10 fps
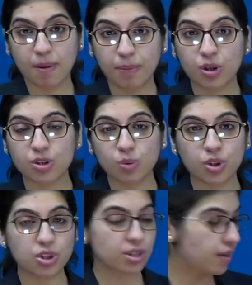because of
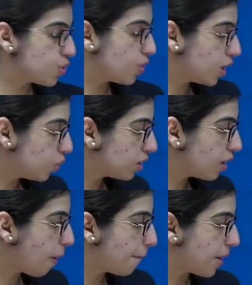which it gives you a
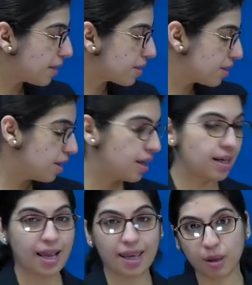toothpaste
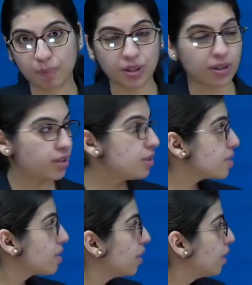like
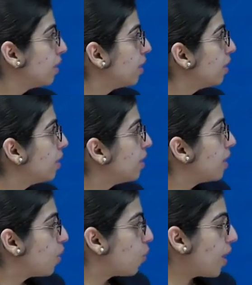appearance.
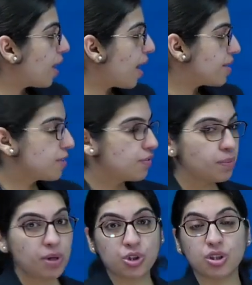Whereas if a
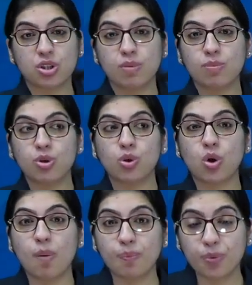patient is
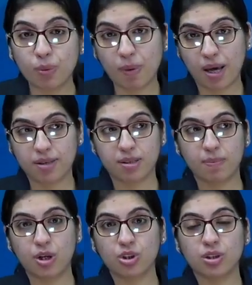immunocompromised, the
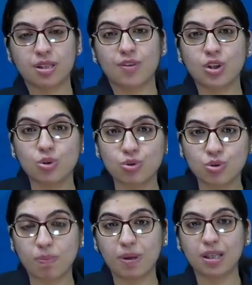patient is having
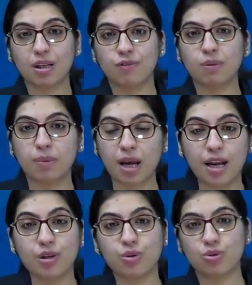neutropenia,
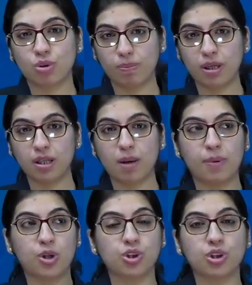febrile neutropenia,
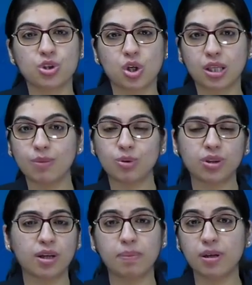patient is on
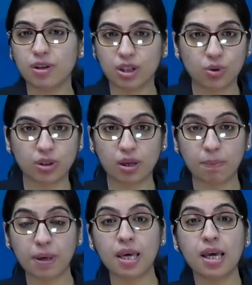chemotherapy,
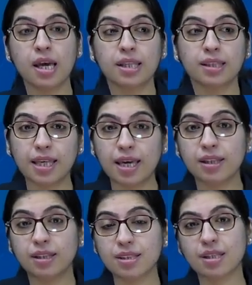radiotherapy,
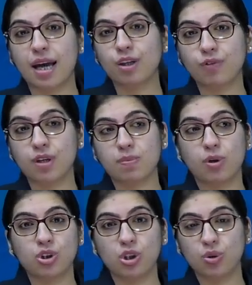then this kind of
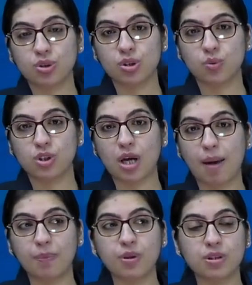aspergillosis which
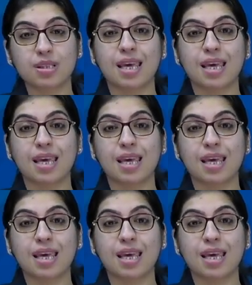happens is